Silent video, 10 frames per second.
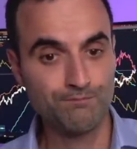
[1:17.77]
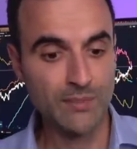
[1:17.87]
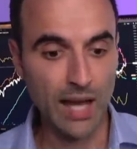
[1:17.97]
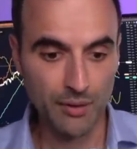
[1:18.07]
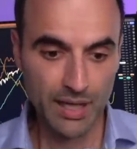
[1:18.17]

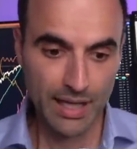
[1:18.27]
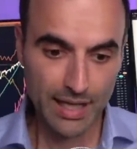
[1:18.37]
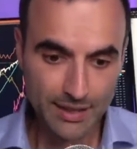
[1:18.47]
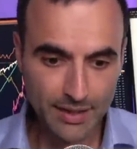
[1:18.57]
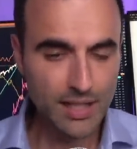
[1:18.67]
Now,
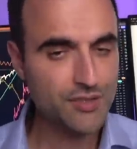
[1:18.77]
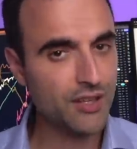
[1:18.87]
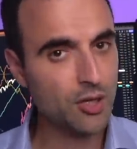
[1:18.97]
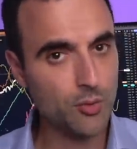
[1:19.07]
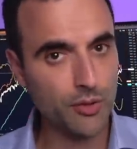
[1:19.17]
in today's
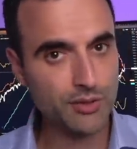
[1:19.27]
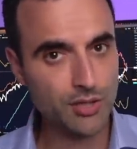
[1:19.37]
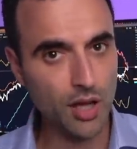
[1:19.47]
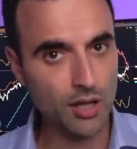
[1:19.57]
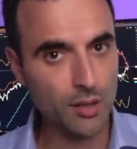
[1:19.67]
video, we're going to
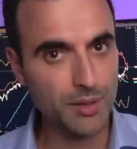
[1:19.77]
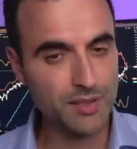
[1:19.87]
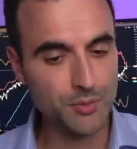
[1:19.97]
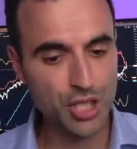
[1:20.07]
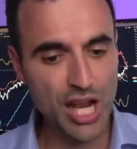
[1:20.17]
talk about
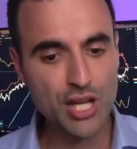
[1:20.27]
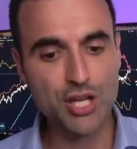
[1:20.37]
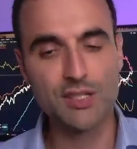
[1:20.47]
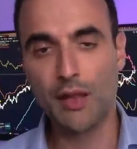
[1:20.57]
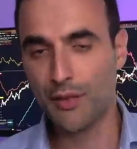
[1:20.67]
some
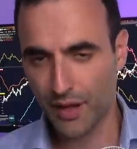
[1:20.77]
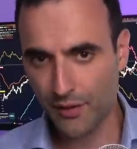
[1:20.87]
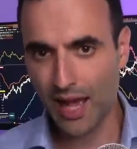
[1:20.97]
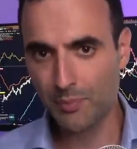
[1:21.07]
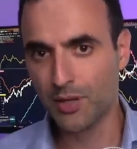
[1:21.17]
changes that are
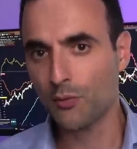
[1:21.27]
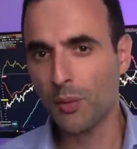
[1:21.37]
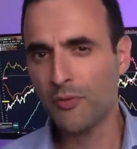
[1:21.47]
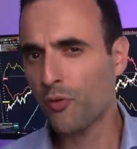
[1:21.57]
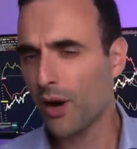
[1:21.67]
happening right
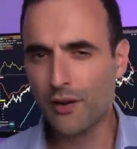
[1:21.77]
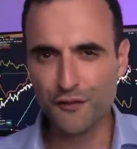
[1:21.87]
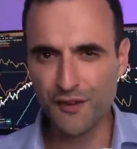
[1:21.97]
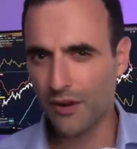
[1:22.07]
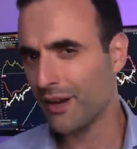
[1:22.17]
before our
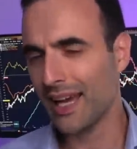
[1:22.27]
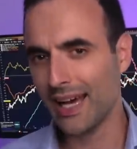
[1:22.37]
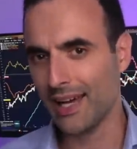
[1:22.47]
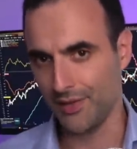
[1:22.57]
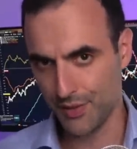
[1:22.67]
very
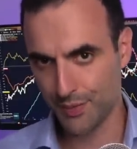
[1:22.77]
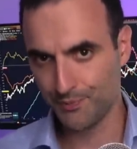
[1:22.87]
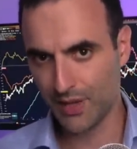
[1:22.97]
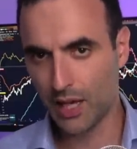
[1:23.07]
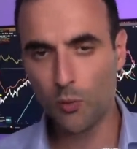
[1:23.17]
eyes.
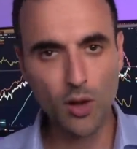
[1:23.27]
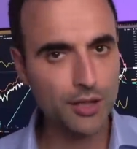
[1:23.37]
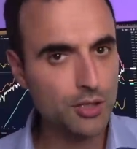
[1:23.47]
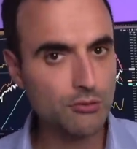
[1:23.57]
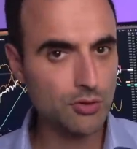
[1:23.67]
I want
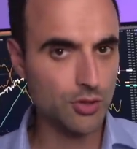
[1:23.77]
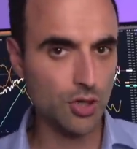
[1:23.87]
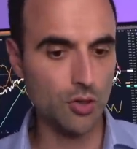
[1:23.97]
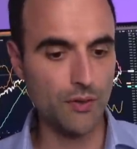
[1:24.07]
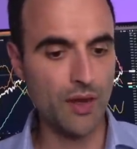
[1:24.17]
you to
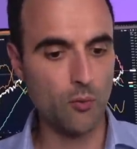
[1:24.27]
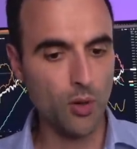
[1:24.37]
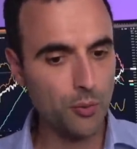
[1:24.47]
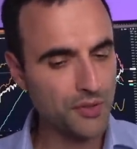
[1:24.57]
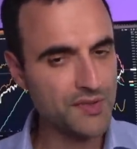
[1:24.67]
know that
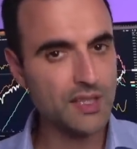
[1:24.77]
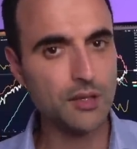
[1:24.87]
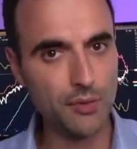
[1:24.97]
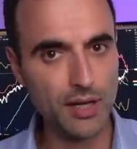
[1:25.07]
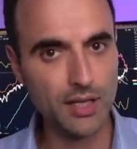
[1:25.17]
what we're
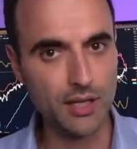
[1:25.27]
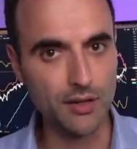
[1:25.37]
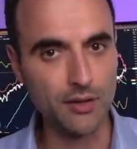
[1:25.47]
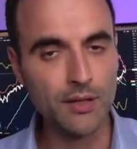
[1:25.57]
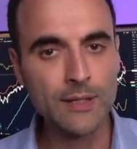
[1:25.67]
seeing right
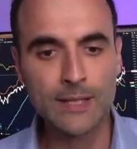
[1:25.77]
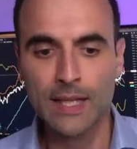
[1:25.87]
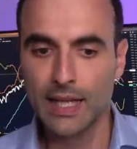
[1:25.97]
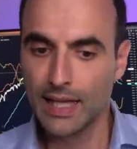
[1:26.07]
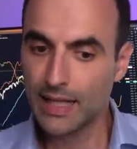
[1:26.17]
here
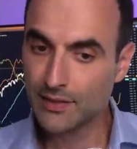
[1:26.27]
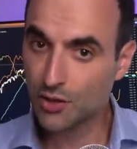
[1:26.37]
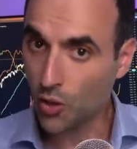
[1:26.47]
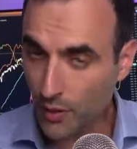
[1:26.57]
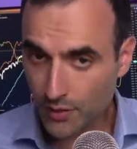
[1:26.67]
is
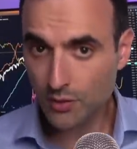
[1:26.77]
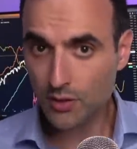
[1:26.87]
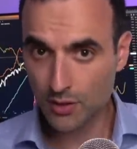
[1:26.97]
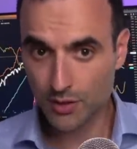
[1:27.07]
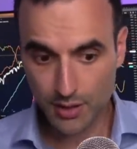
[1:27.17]
going to
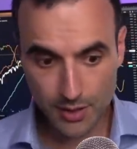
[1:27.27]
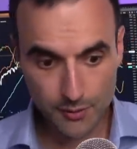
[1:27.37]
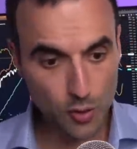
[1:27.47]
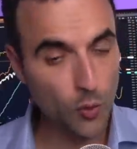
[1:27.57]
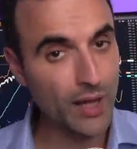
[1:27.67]
look
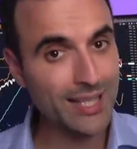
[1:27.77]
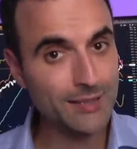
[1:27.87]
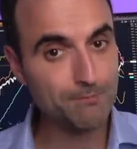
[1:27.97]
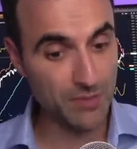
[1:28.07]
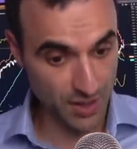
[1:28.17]
quite
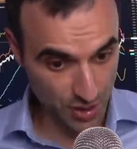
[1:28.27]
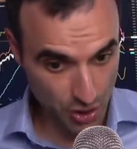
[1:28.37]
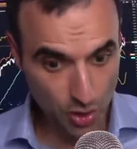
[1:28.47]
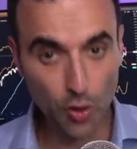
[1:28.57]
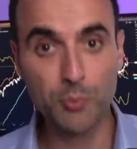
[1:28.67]

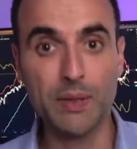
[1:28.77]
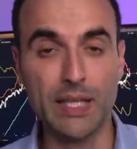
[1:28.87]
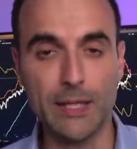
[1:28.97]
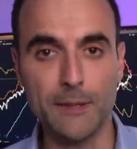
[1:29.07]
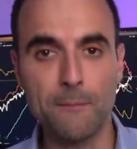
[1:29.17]

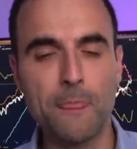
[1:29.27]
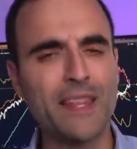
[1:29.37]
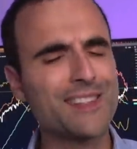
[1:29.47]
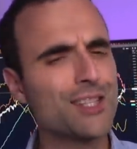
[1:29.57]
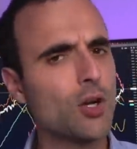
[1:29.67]
dystopian.
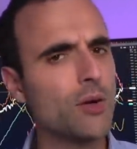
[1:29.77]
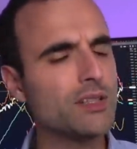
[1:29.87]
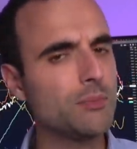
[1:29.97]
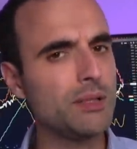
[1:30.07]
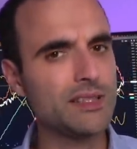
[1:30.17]
It's going
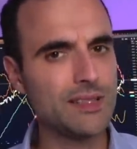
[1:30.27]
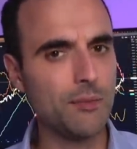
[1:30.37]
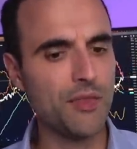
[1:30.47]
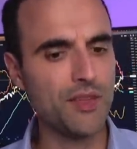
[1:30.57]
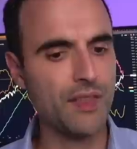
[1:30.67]
to be
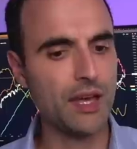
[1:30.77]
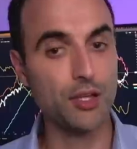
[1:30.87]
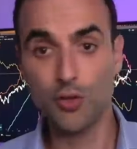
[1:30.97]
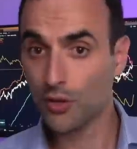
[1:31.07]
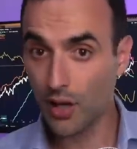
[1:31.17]
something that
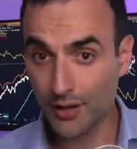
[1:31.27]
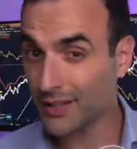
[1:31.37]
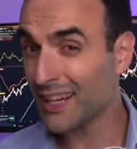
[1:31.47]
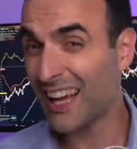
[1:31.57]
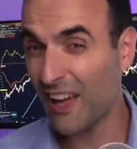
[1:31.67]
you're
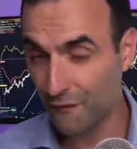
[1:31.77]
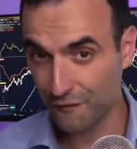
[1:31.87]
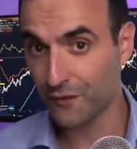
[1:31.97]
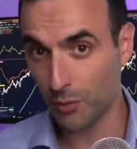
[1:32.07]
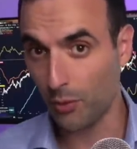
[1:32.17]

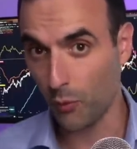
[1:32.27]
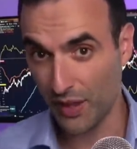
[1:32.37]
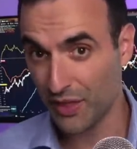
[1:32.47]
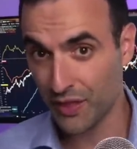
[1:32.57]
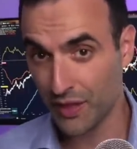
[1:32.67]
uncomfortable
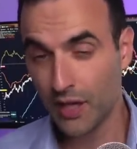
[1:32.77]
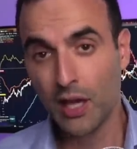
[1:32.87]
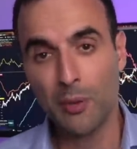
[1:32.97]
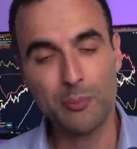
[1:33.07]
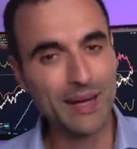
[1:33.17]
with,
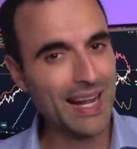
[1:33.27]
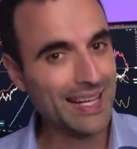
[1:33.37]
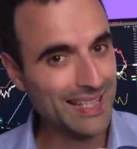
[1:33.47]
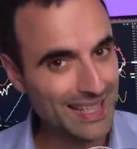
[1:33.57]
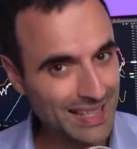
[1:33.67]
but I
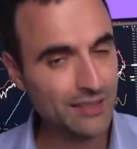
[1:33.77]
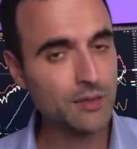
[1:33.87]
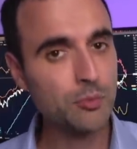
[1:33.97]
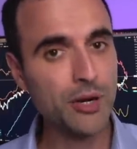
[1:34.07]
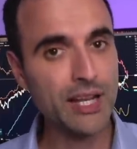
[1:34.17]
need to
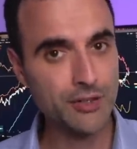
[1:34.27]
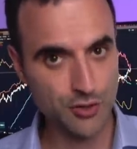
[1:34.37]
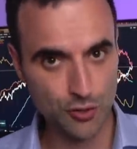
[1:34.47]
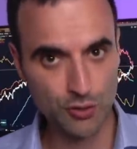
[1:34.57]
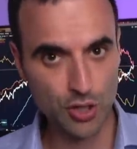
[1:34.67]
bring it
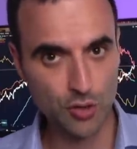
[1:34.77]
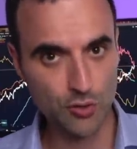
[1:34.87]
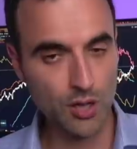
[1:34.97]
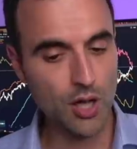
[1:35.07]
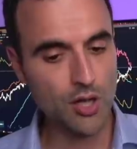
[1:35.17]
to
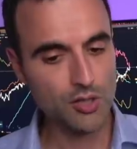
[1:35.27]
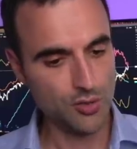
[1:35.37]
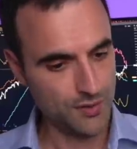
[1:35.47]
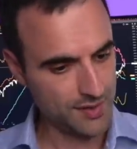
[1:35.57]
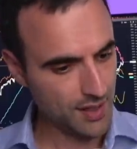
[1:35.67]
you.
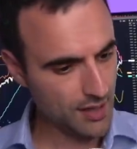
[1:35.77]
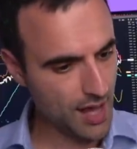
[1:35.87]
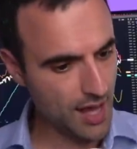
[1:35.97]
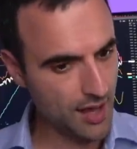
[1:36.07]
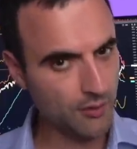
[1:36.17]
So sit
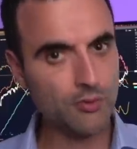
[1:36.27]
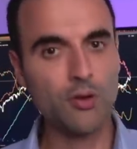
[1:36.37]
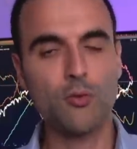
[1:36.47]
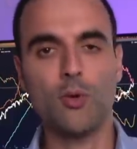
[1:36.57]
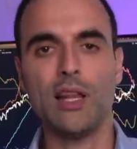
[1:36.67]
down,
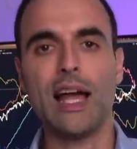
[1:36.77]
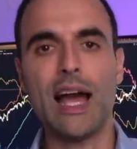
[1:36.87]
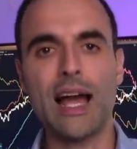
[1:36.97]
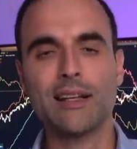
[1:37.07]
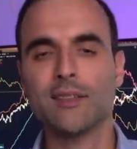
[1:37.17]

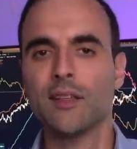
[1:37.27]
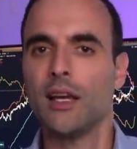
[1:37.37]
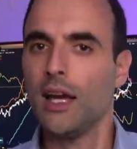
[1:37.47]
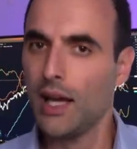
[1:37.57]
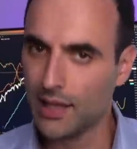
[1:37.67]
relax,
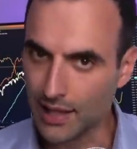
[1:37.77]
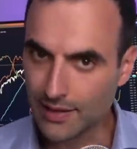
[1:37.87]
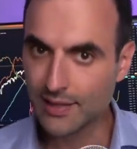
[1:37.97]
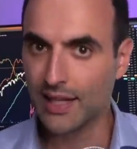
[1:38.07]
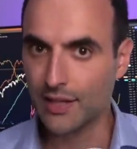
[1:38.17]
and
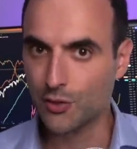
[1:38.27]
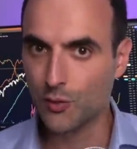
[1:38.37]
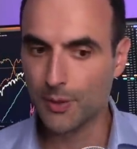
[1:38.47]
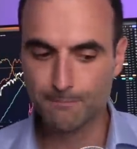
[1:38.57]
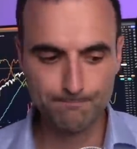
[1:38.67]
let's get into it.